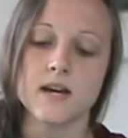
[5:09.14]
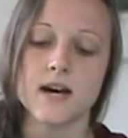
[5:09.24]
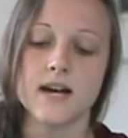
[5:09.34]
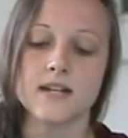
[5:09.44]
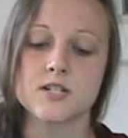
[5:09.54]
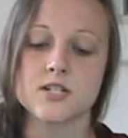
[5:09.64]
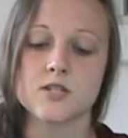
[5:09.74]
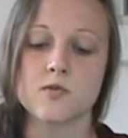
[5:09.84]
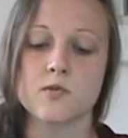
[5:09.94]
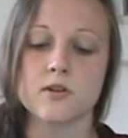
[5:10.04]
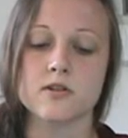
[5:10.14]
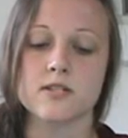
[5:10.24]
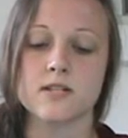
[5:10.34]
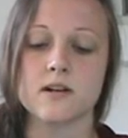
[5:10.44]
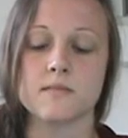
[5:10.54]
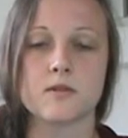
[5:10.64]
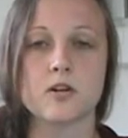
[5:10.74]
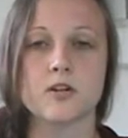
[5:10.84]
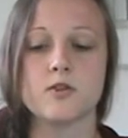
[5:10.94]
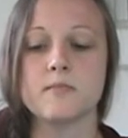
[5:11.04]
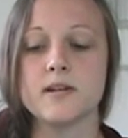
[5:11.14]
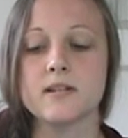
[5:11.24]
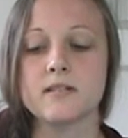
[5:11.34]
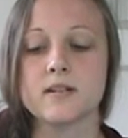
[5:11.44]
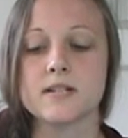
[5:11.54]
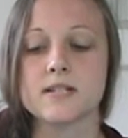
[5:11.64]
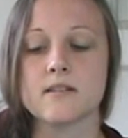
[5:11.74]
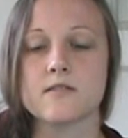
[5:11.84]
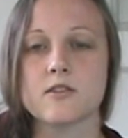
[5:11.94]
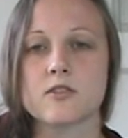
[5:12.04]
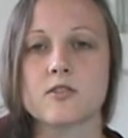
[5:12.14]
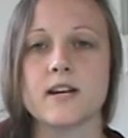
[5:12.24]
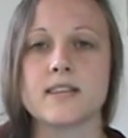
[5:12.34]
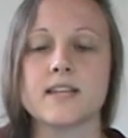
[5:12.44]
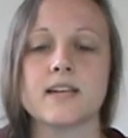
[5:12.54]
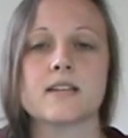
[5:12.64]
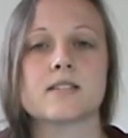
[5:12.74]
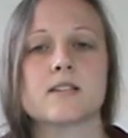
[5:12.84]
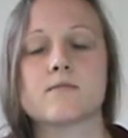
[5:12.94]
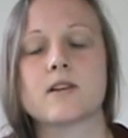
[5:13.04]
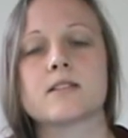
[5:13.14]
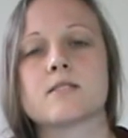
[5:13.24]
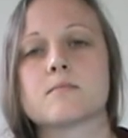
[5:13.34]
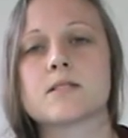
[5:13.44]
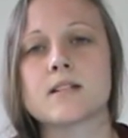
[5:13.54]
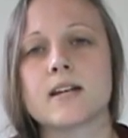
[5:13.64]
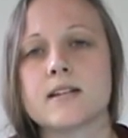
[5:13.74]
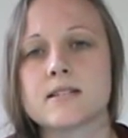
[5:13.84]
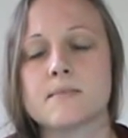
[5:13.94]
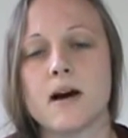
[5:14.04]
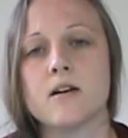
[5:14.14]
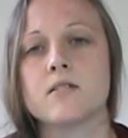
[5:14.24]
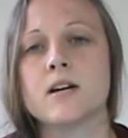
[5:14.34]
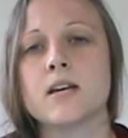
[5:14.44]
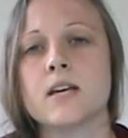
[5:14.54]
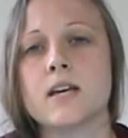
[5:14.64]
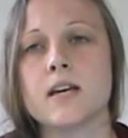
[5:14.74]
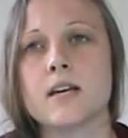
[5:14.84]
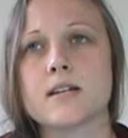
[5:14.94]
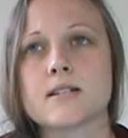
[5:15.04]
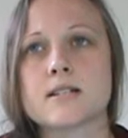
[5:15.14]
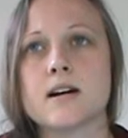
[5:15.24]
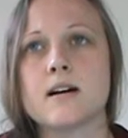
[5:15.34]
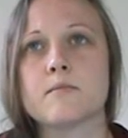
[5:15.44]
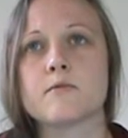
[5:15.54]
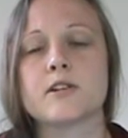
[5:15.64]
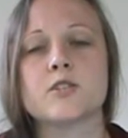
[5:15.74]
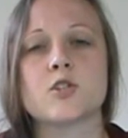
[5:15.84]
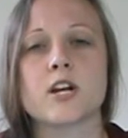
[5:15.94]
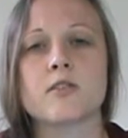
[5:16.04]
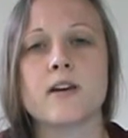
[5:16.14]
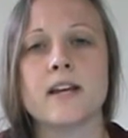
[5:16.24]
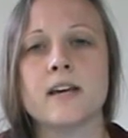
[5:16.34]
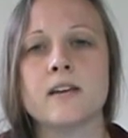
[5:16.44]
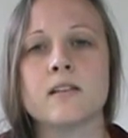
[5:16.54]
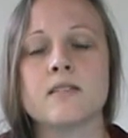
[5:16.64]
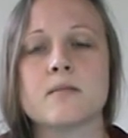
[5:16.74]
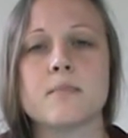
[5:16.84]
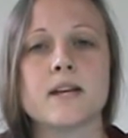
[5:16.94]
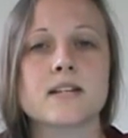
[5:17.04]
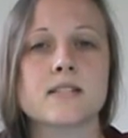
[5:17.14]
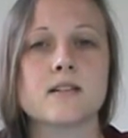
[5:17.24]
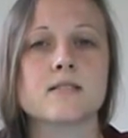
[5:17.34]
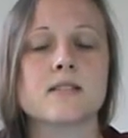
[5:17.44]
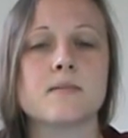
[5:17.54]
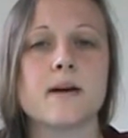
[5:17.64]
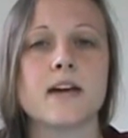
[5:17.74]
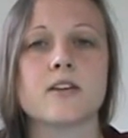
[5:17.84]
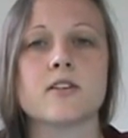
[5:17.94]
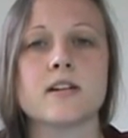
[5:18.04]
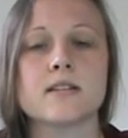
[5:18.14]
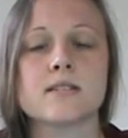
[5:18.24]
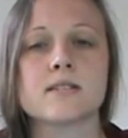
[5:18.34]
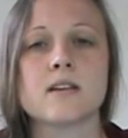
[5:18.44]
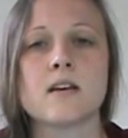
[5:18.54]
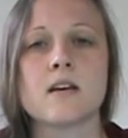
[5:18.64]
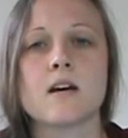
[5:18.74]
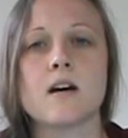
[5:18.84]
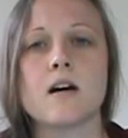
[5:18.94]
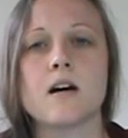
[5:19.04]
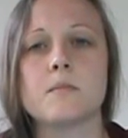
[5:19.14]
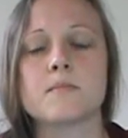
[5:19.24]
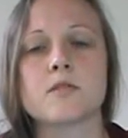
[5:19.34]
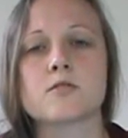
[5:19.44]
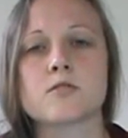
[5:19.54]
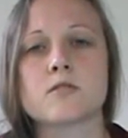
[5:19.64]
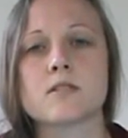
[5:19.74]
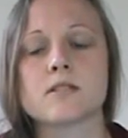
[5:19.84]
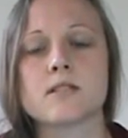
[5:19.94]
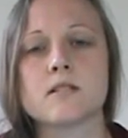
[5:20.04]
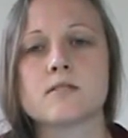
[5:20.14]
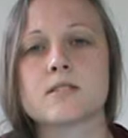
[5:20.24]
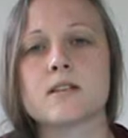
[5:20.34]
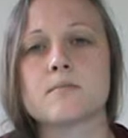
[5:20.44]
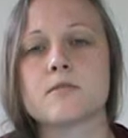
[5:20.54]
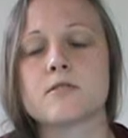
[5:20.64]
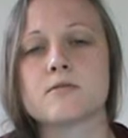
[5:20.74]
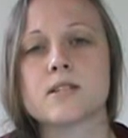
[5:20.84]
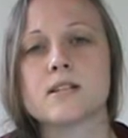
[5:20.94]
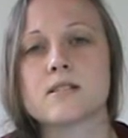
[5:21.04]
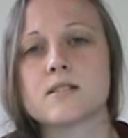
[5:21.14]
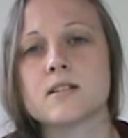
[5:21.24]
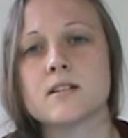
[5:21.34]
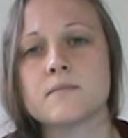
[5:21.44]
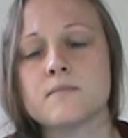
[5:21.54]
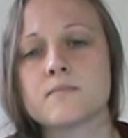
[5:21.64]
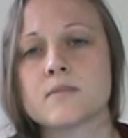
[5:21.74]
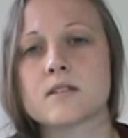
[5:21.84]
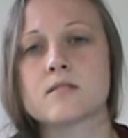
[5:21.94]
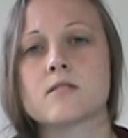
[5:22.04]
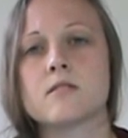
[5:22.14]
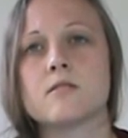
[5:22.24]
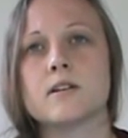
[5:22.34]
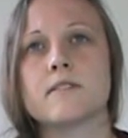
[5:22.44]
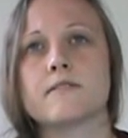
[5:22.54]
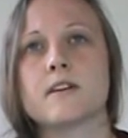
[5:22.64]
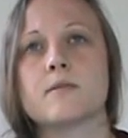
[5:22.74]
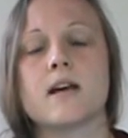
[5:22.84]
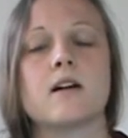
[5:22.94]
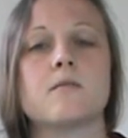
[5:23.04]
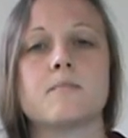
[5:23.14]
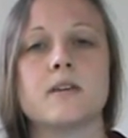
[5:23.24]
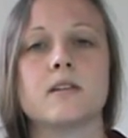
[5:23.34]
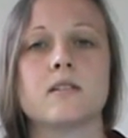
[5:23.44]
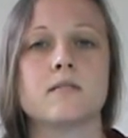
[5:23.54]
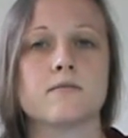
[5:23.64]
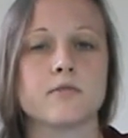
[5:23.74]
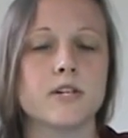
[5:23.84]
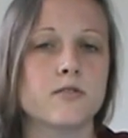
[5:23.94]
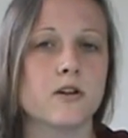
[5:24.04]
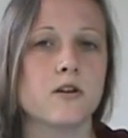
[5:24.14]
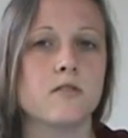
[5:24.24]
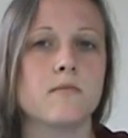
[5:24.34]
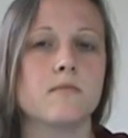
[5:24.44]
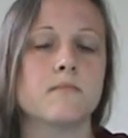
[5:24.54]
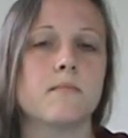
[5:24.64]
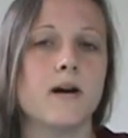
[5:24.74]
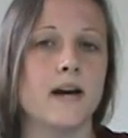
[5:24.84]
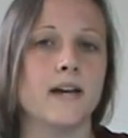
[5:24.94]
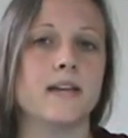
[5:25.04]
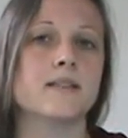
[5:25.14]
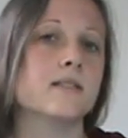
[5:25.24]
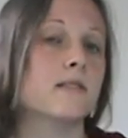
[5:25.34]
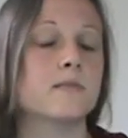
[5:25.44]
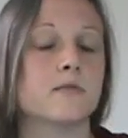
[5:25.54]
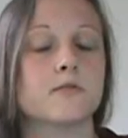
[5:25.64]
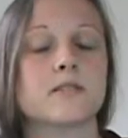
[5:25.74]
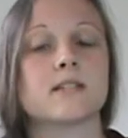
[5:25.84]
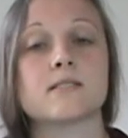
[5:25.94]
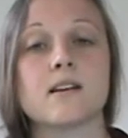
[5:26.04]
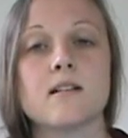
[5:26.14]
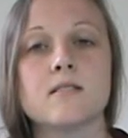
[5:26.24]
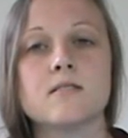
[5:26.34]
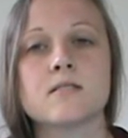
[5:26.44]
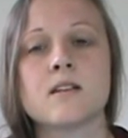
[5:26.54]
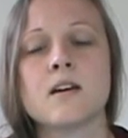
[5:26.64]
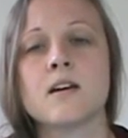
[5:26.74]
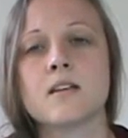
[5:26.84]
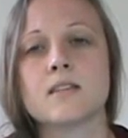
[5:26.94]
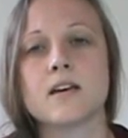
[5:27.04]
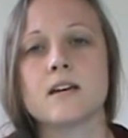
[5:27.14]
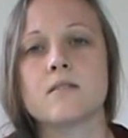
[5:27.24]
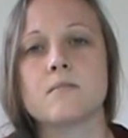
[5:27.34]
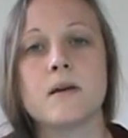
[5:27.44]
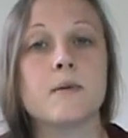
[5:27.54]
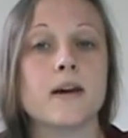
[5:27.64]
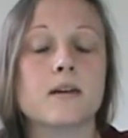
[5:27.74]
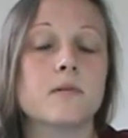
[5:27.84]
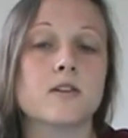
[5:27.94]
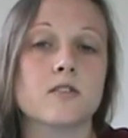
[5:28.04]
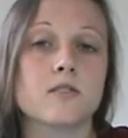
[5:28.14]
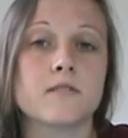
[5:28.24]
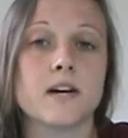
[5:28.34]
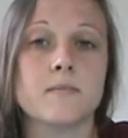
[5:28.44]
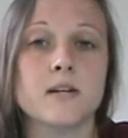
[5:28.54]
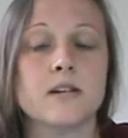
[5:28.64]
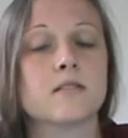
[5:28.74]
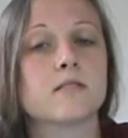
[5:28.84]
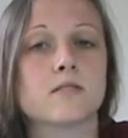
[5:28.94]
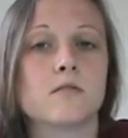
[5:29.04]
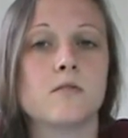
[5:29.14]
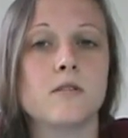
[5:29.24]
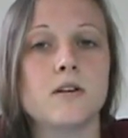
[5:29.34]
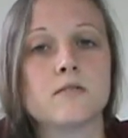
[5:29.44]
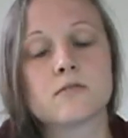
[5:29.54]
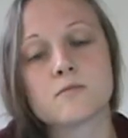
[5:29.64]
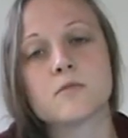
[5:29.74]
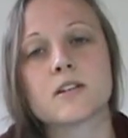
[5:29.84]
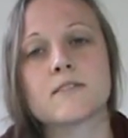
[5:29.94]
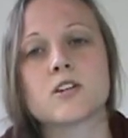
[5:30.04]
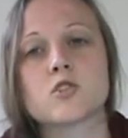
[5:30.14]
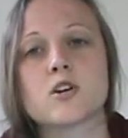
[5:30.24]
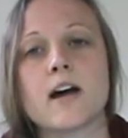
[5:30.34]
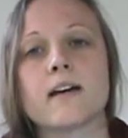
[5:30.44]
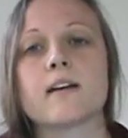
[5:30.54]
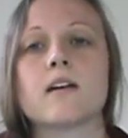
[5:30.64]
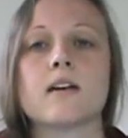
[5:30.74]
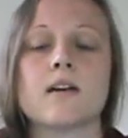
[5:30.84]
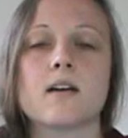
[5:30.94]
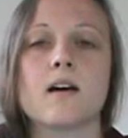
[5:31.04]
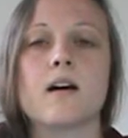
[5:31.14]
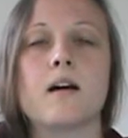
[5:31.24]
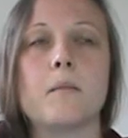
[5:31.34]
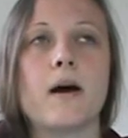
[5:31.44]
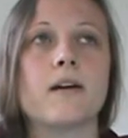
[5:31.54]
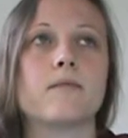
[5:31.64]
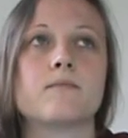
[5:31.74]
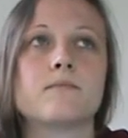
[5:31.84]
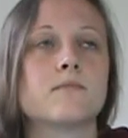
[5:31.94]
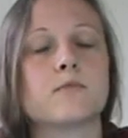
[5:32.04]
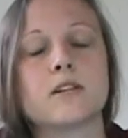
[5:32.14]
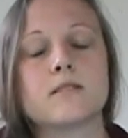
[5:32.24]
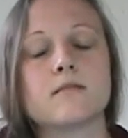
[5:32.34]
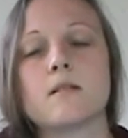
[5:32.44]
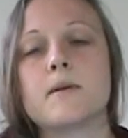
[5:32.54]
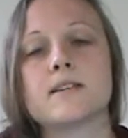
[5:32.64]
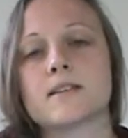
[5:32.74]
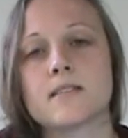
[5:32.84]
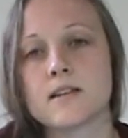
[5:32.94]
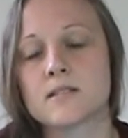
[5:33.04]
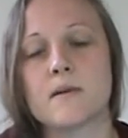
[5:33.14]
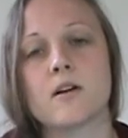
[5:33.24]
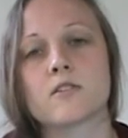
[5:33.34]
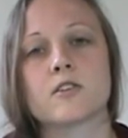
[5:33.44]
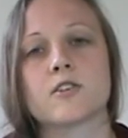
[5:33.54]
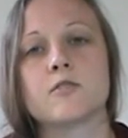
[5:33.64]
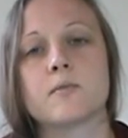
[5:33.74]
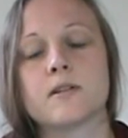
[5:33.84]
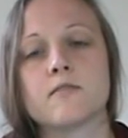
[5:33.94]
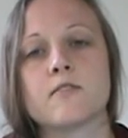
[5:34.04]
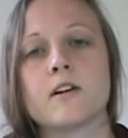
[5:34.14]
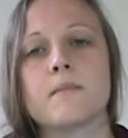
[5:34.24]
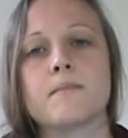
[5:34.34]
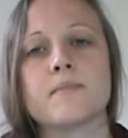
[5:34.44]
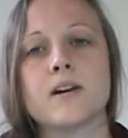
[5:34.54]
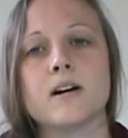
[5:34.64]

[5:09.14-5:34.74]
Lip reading: I just ordered some curcumin because I've heard great things and read some studies about it regenerating the beta cells in the pancreas. Those are the cells that produce insulin. So if they would help me regrow my insulin producing cells, then maybe I could be cured of diabetes. Who knows? We'll give it a try. I read amazing things about curcumin from